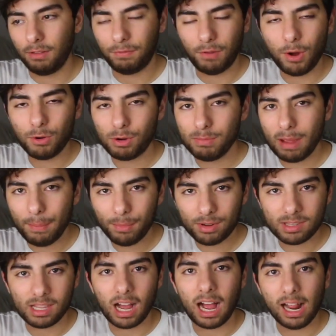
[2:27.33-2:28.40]
phone remembers
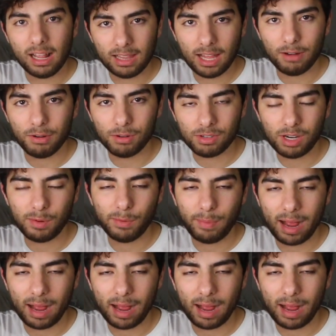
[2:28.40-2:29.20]
the iCloud username and